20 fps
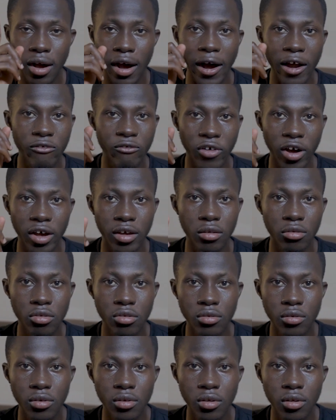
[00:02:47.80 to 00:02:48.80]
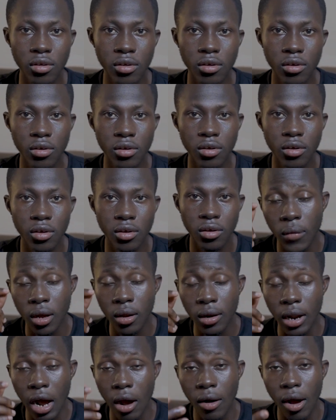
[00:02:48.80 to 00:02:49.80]
advice.
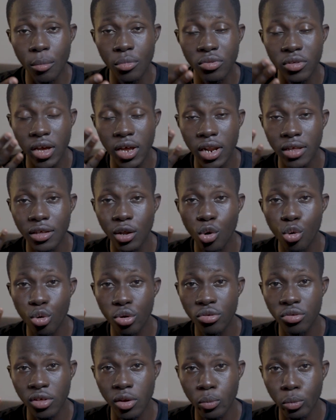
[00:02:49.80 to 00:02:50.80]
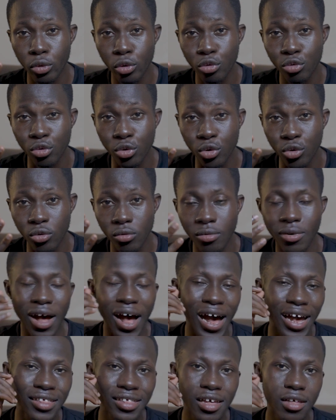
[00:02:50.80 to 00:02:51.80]
Now I'm saying it, it looks simple to you.
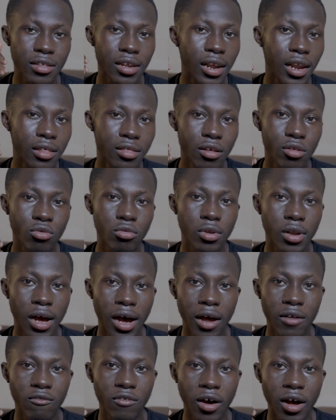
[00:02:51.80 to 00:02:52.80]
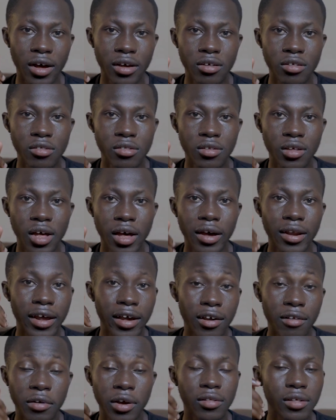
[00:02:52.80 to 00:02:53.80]
I just listened to that advice and
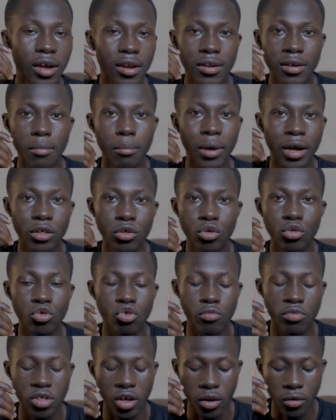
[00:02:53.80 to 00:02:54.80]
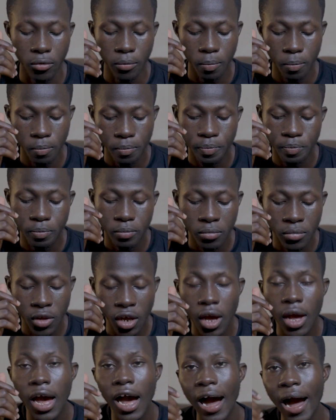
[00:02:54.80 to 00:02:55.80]
I created my YouTube channel.
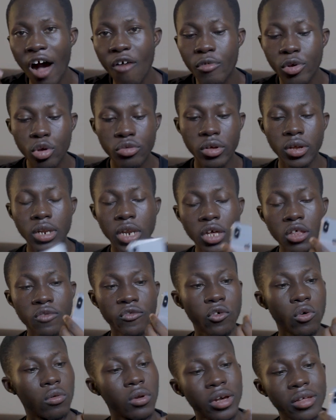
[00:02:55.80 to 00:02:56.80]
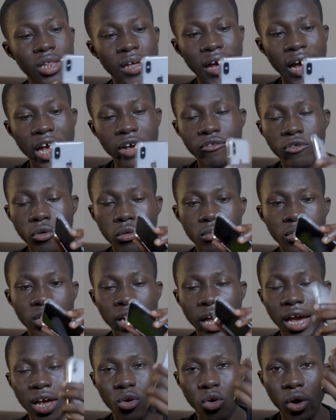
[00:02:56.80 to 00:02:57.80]
I've been using this phone, this is the iPhone
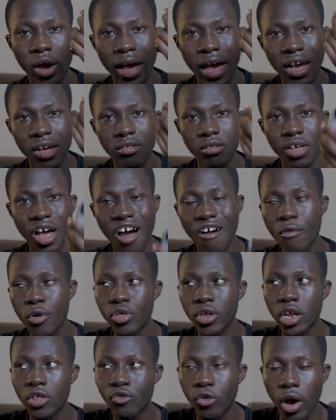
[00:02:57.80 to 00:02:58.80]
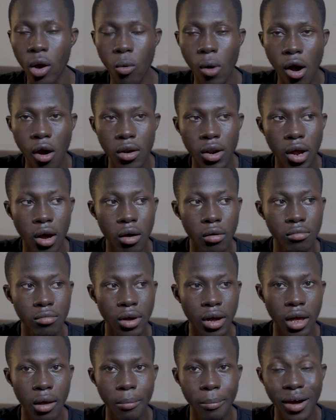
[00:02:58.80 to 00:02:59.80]
10 or X. I've been using it for a while now,
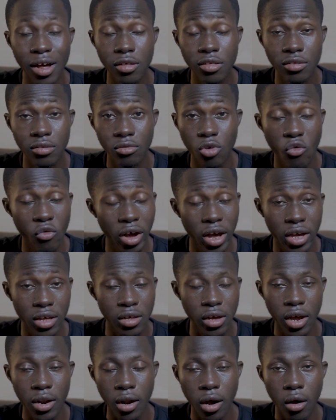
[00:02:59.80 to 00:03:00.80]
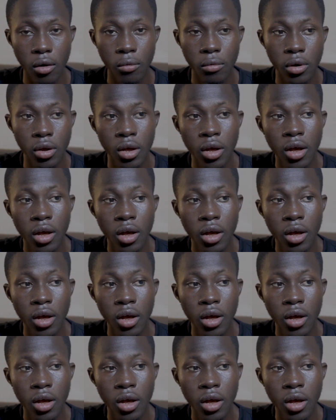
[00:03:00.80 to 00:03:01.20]
I um, past over a year now,